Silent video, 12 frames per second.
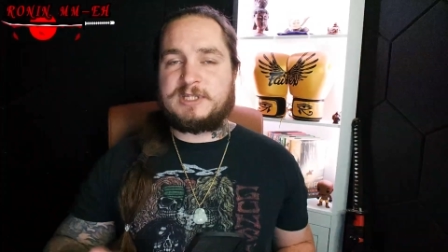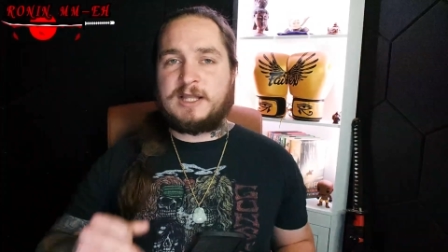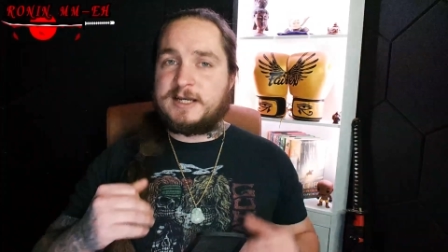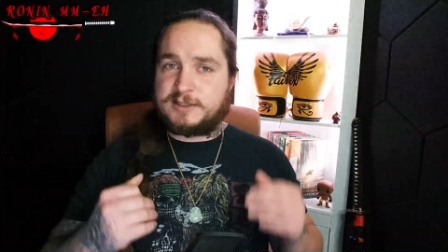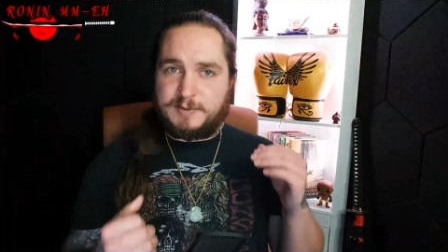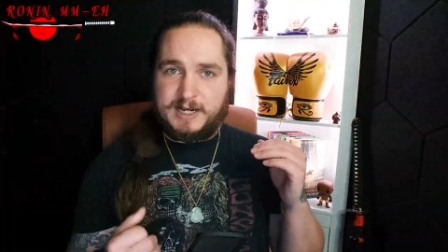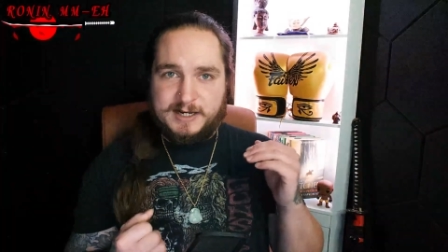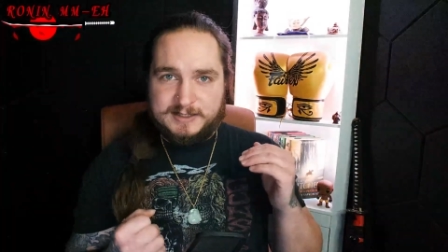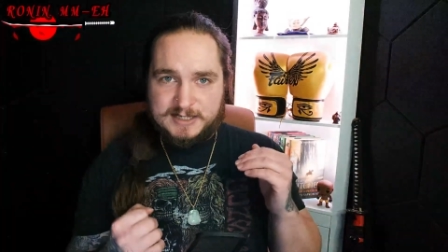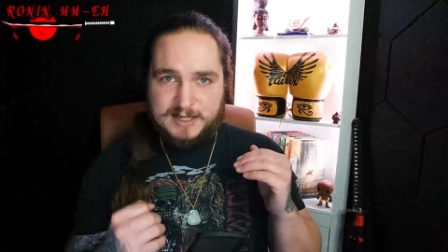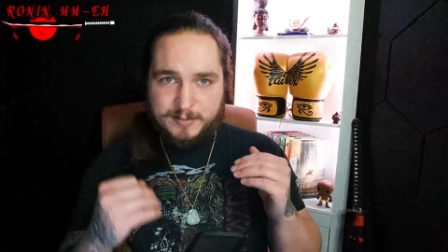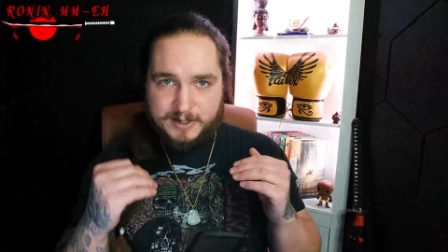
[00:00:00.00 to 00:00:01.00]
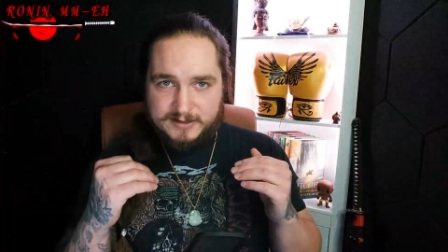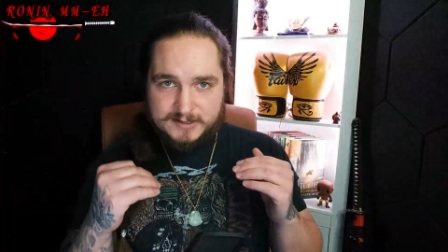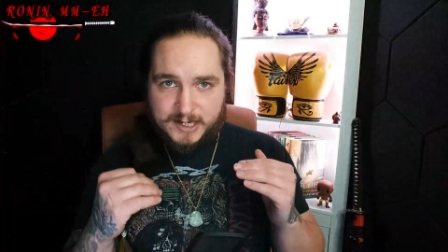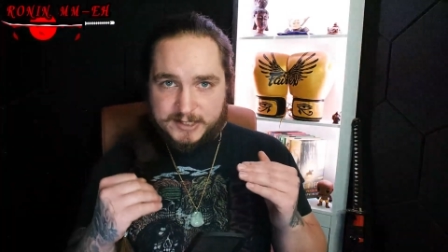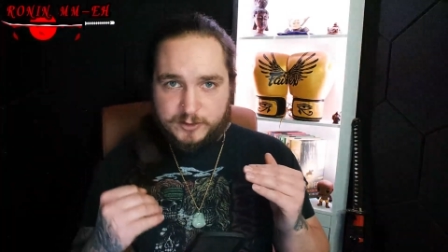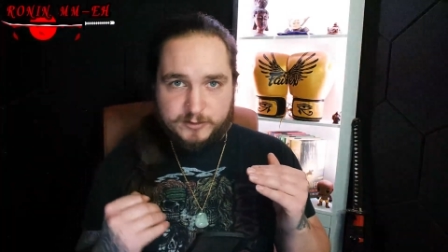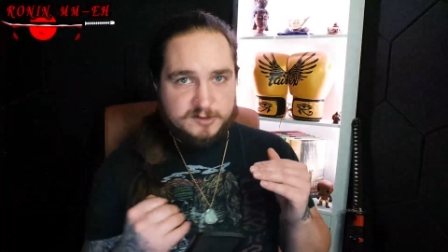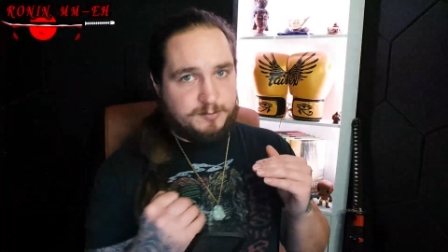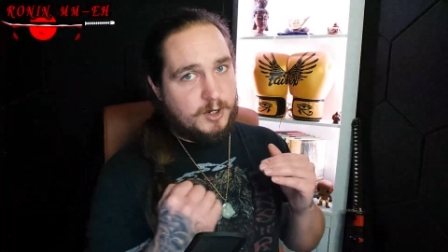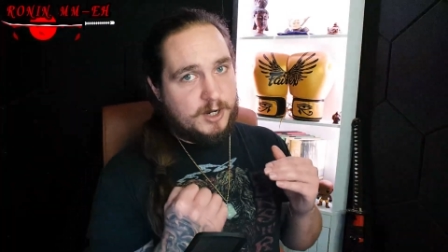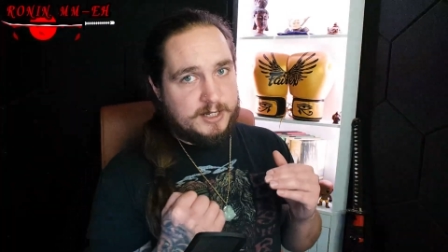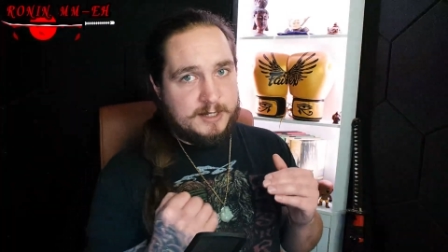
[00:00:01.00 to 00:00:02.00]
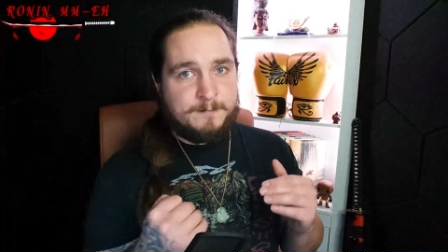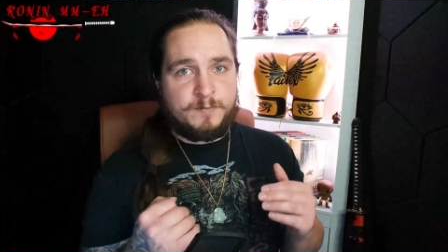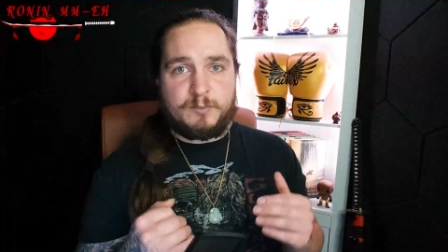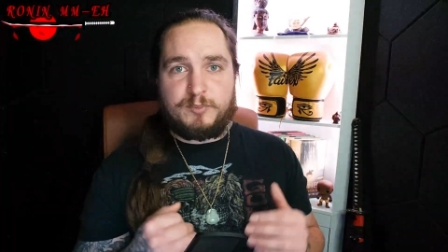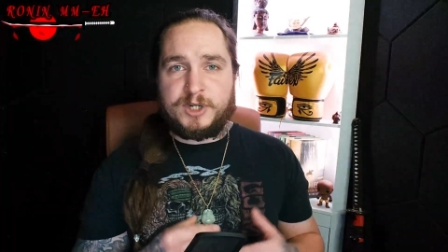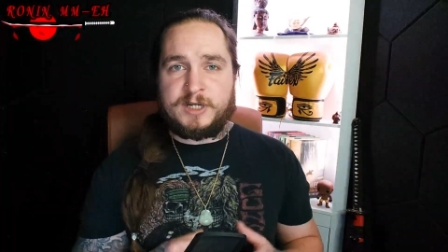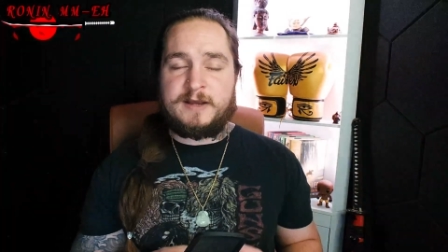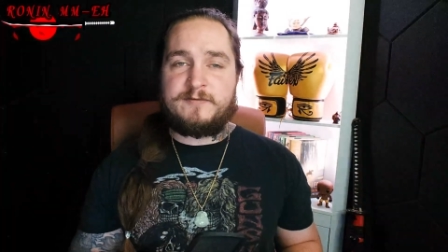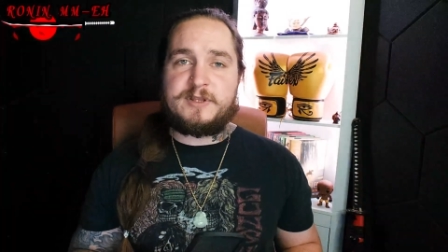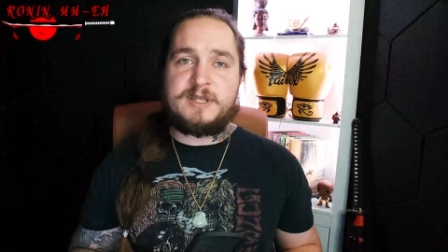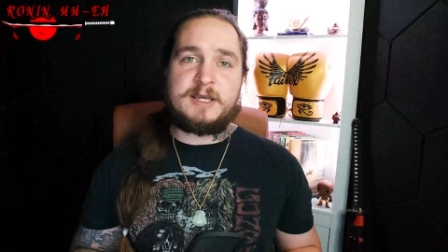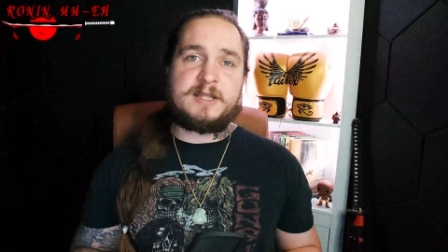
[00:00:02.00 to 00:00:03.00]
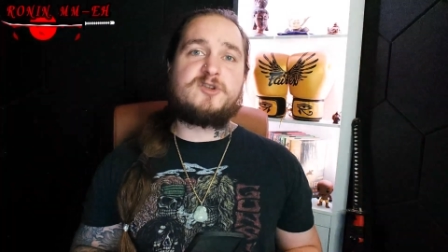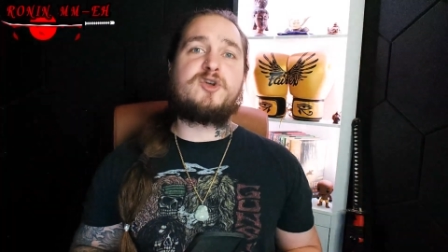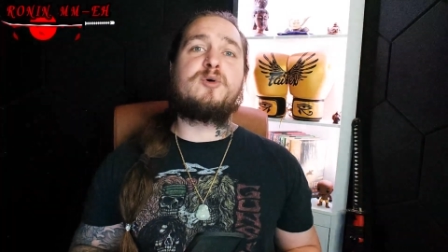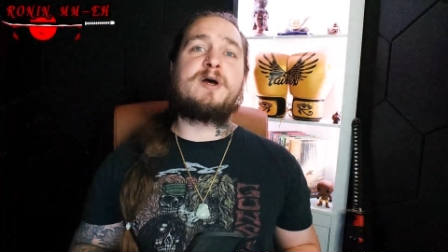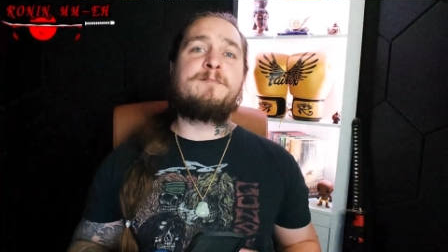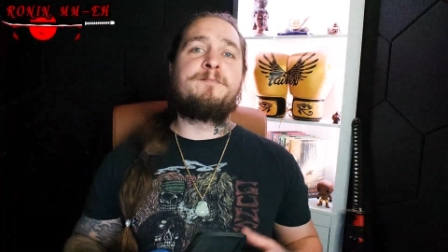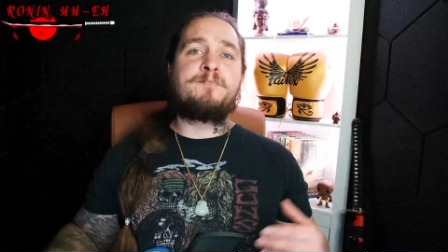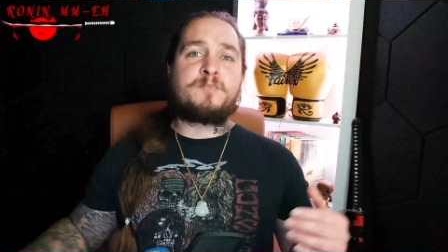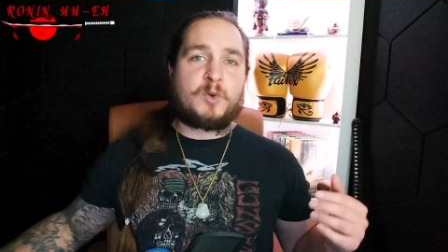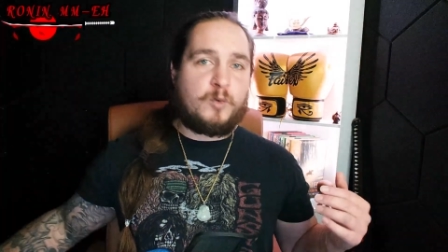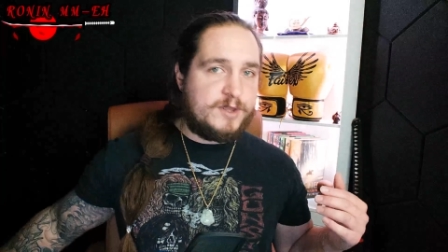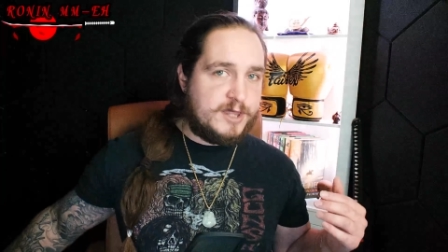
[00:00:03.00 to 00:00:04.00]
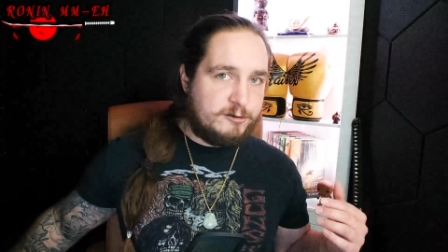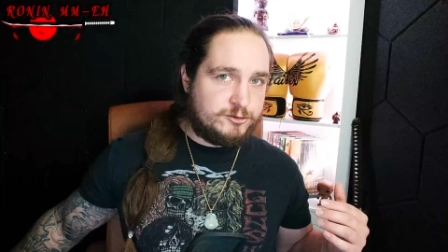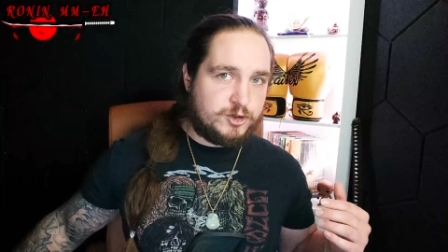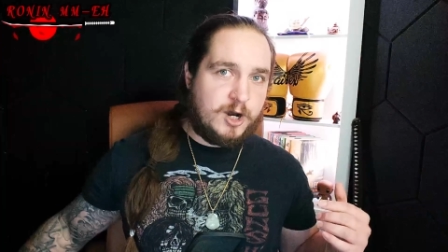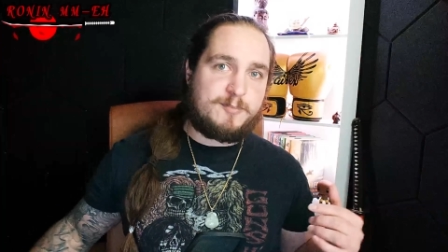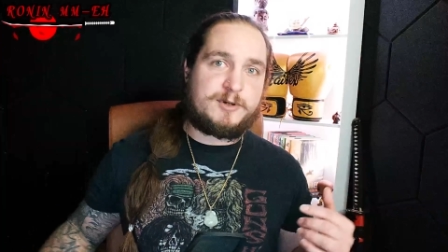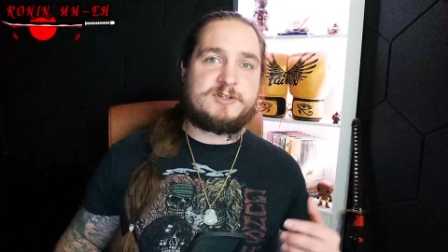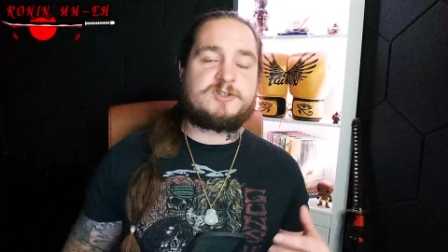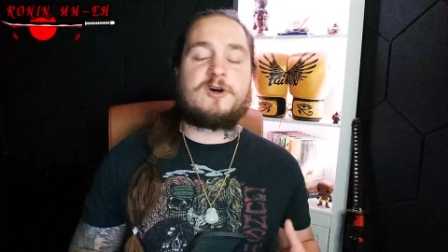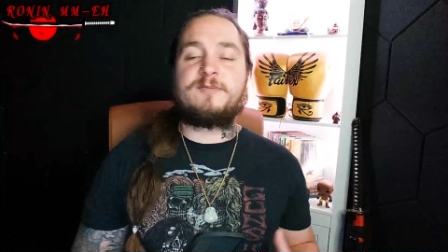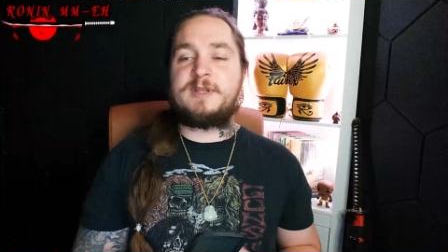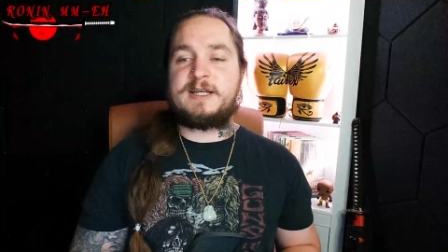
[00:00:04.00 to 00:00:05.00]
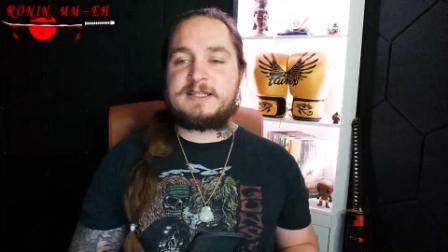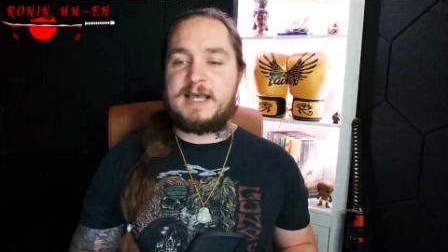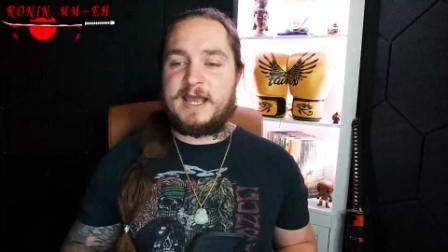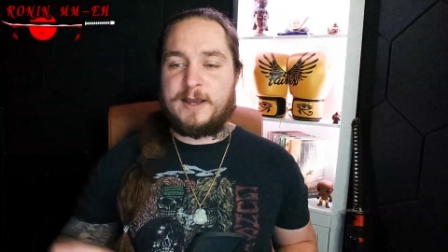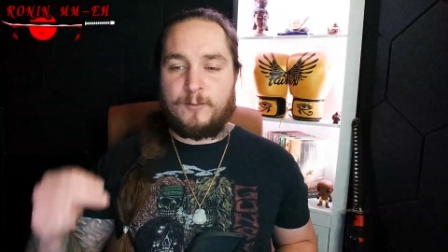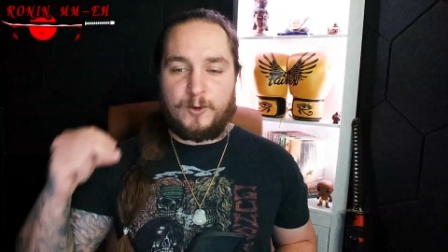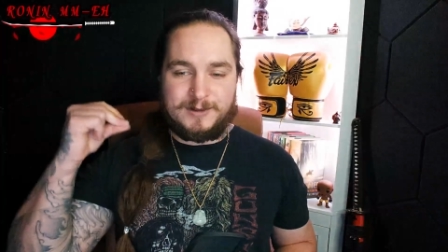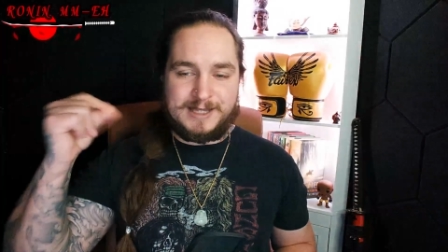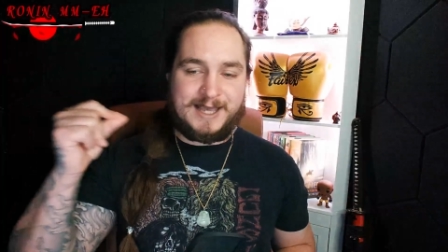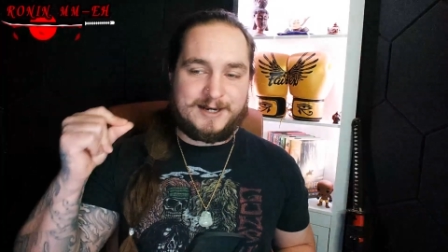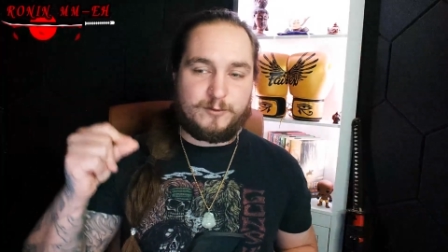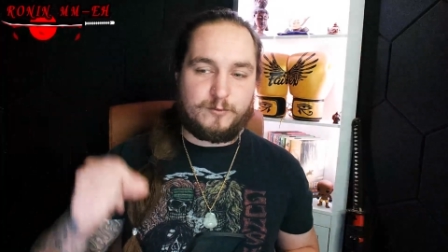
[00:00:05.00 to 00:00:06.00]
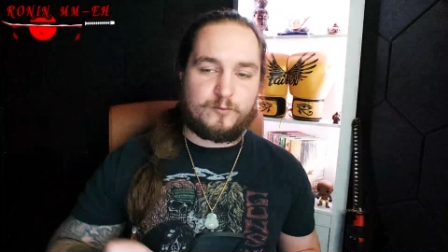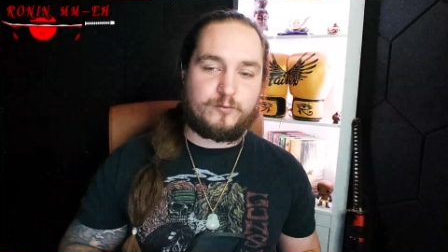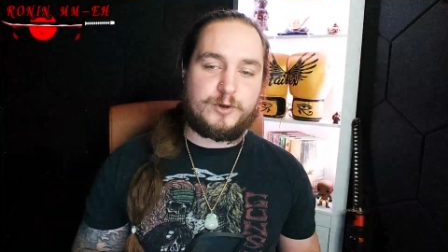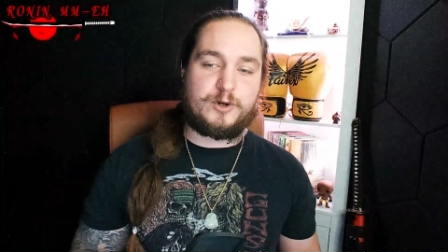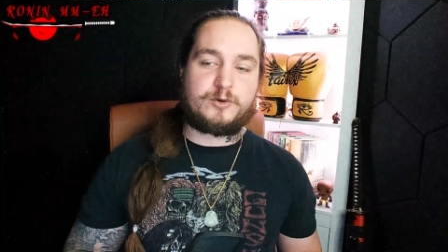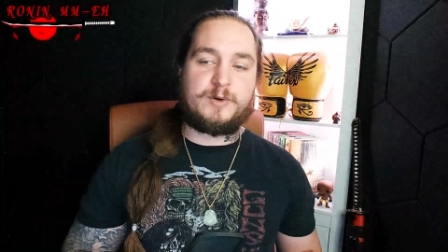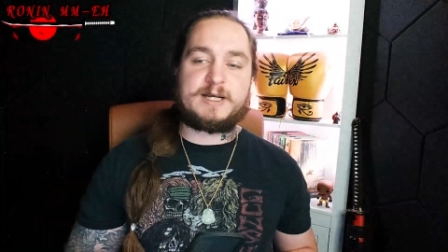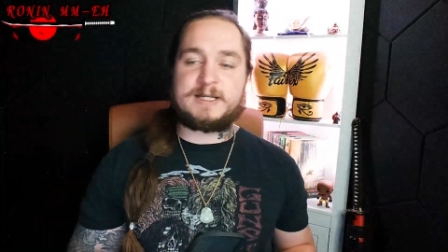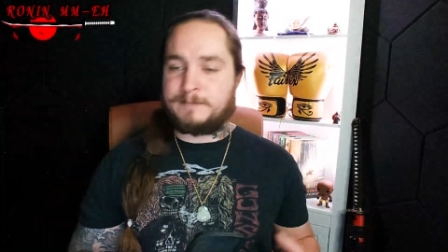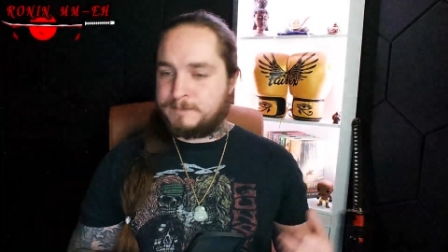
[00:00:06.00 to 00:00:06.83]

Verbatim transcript: Alex Pereira's keeping it tight to his body, putting everything into it without dropping his arm like that. It will land real quick.